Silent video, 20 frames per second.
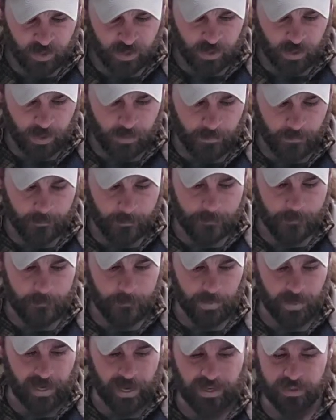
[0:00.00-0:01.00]

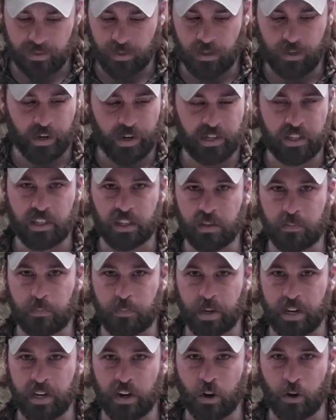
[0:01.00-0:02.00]
but it has the nice
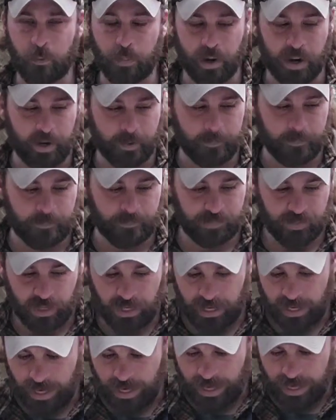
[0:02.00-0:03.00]
speed opening.
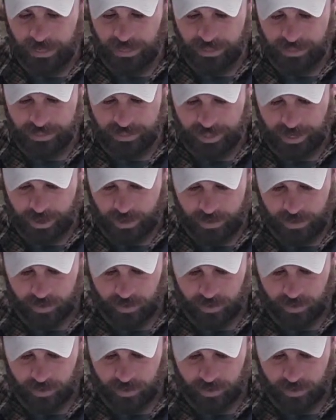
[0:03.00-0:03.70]
I like to carry